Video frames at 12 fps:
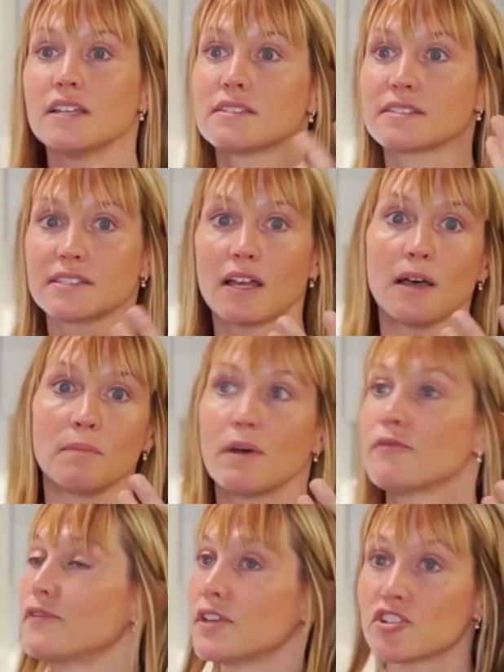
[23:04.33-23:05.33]
some
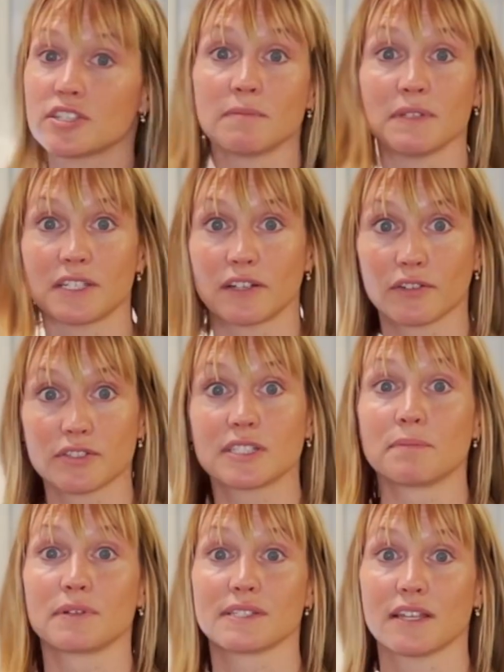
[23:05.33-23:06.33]
finishes and materials to
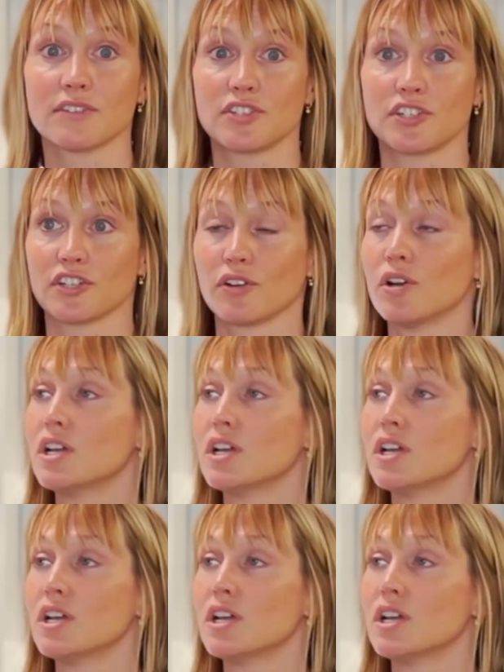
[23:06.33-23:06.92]
present to you.